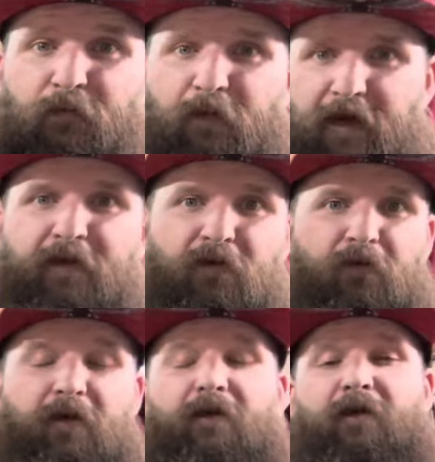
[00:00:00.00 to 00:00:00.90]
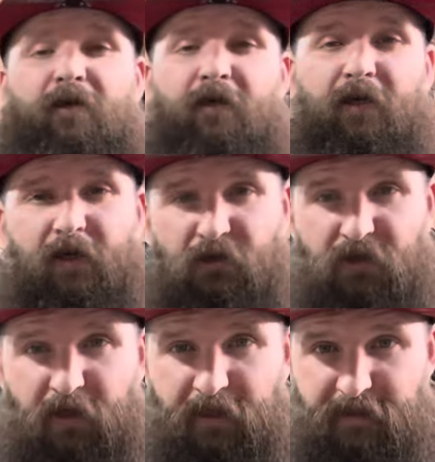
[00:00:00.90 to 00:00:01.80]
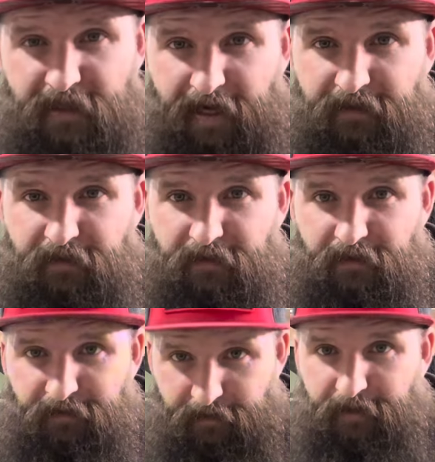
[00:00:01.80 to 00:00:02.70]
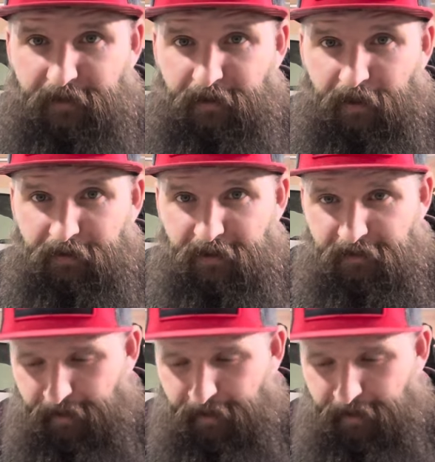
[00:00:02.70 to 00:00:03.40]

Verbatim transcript: right into it and I'll show you exactly how to get it